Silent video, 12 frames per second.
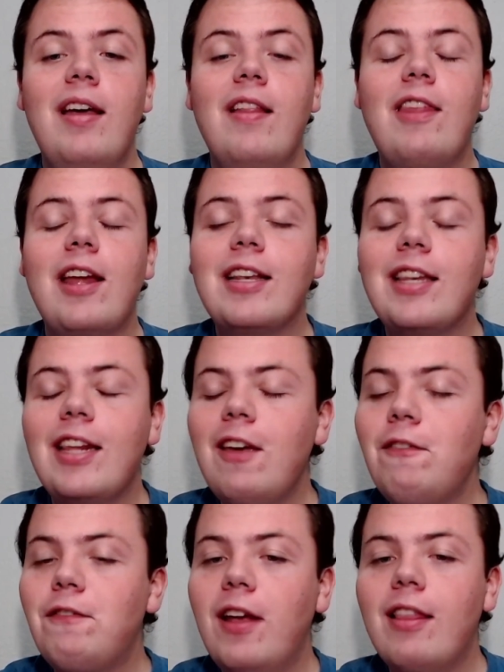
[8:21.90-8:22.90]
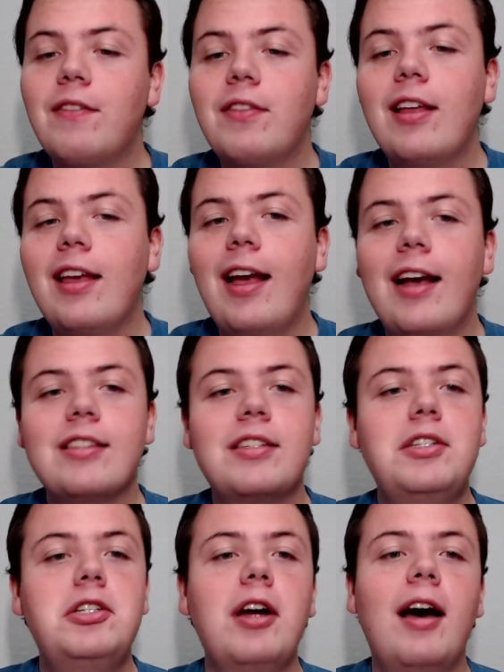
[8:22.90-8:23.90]
that defensively has
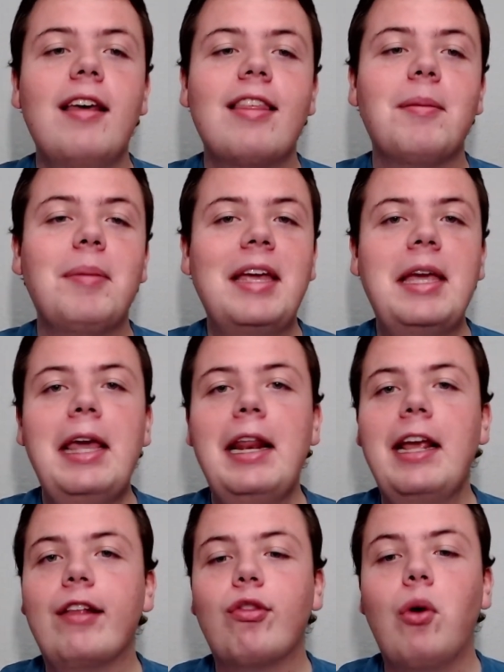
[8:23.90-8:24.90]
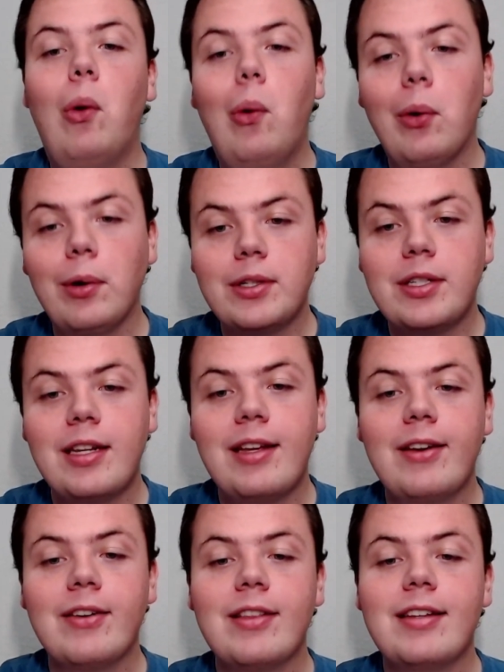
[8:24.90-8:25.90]
just been getting torched
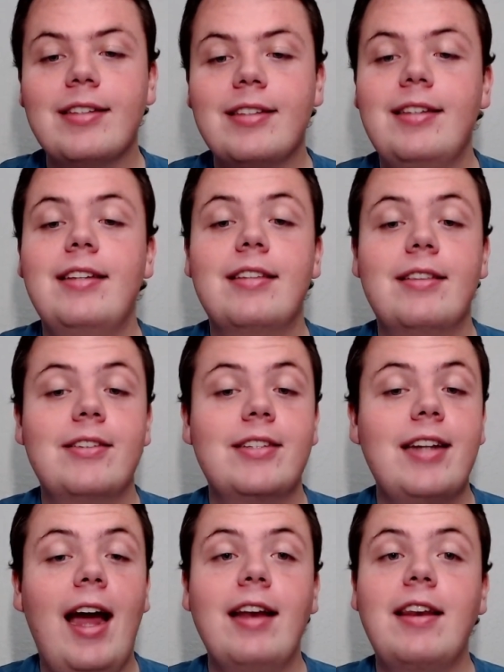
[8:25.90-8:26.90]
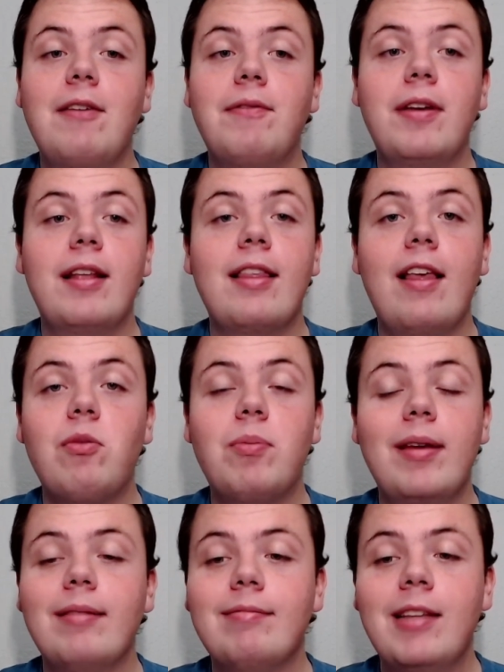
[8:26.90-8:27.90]
here this season. Their shot defense has
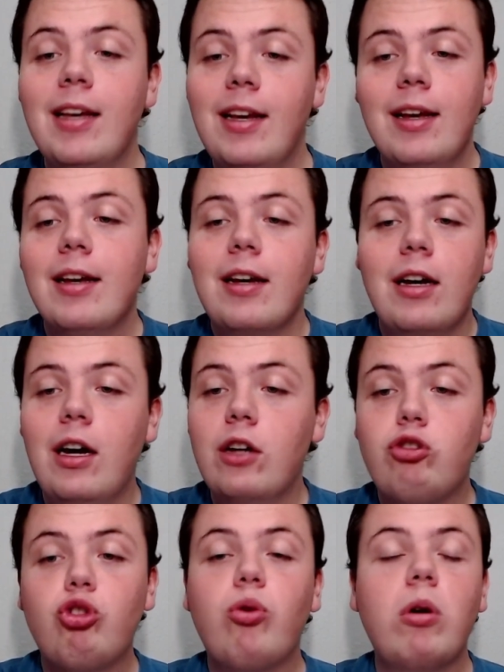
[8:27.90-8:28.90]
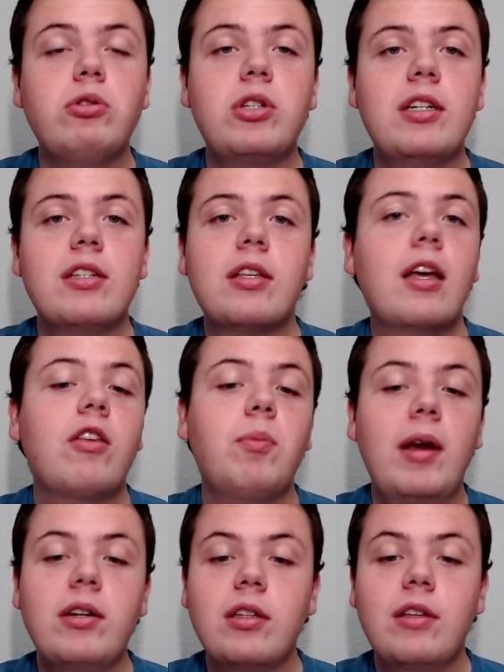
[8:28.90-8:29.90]
been atrocious,
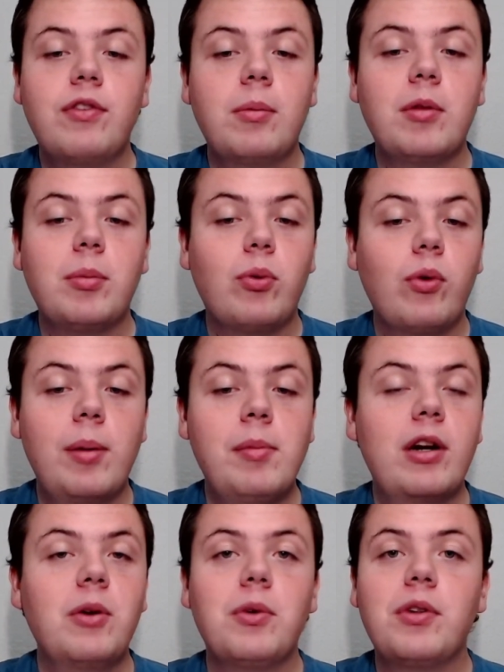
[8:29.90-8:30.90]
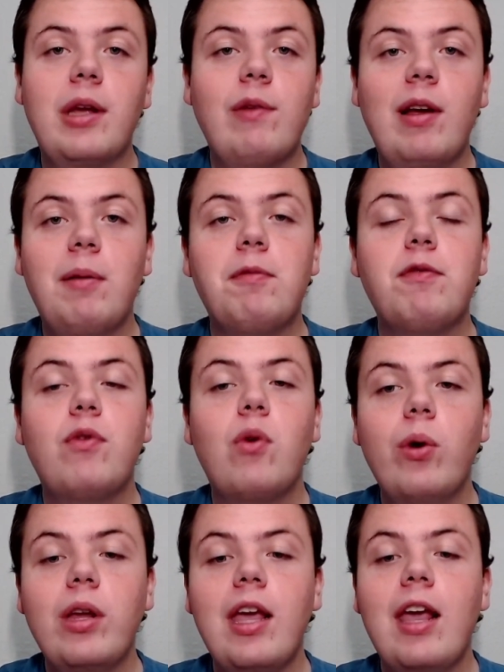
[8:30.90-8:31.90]
especially from the perimeter, where they're giving up
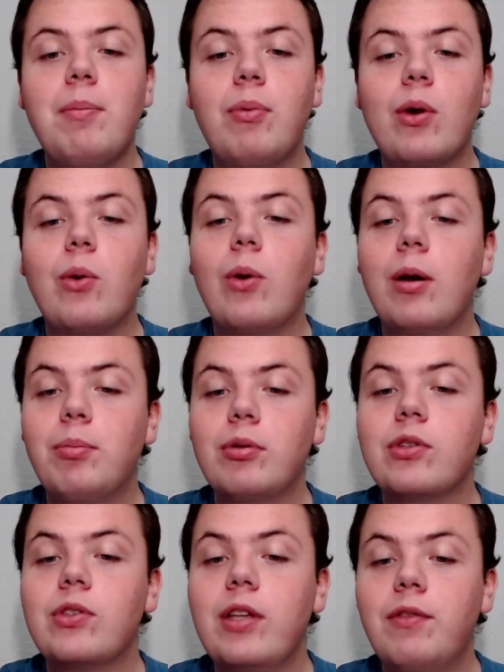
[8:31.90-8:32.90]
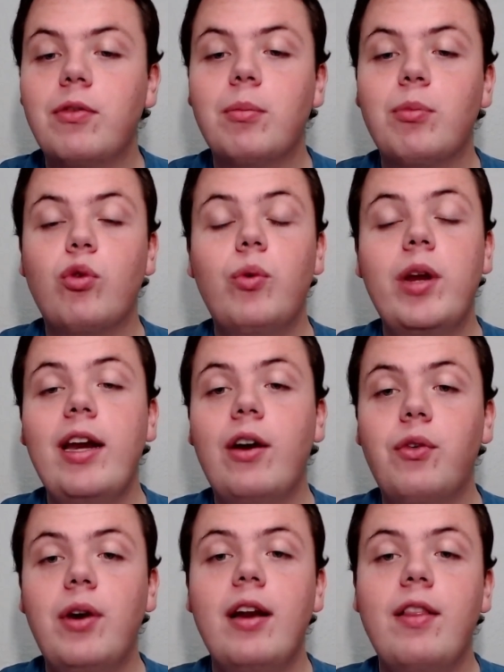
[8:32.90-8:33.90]
48.1% from three.
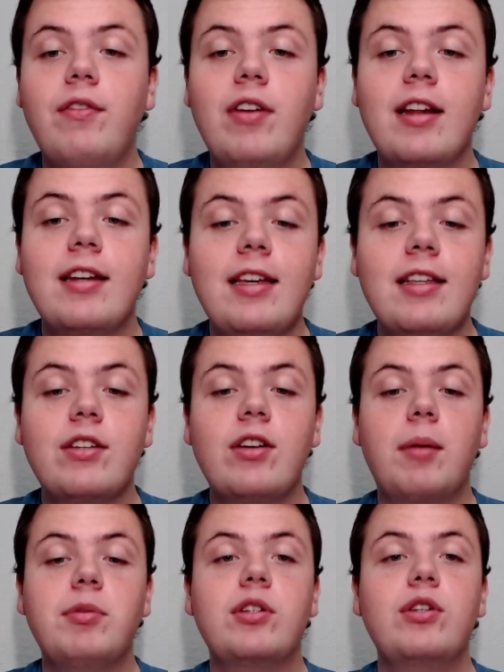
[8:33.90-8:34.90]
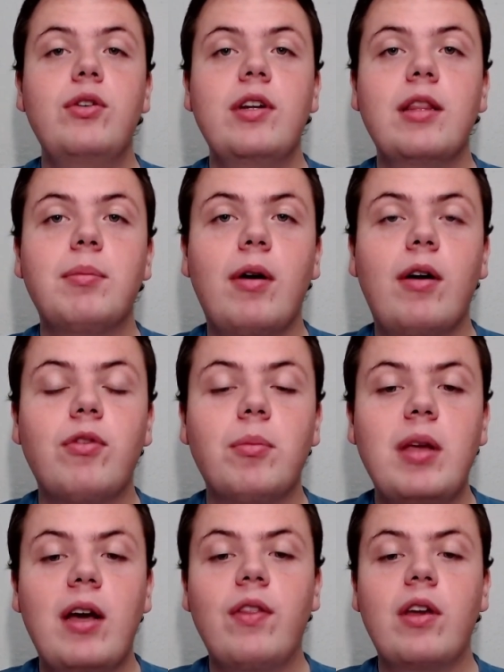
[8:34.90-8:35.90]
Now, granted, they've done a decent job shooting the ball
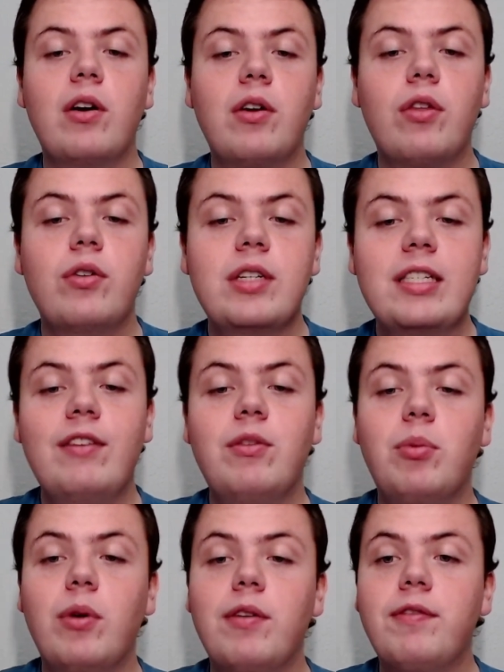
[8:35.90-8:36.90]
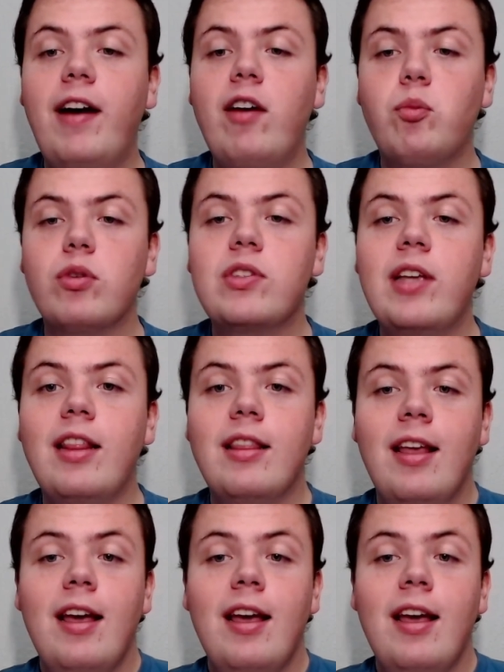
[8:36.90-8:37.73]
from beyond the arc, 37.5%, and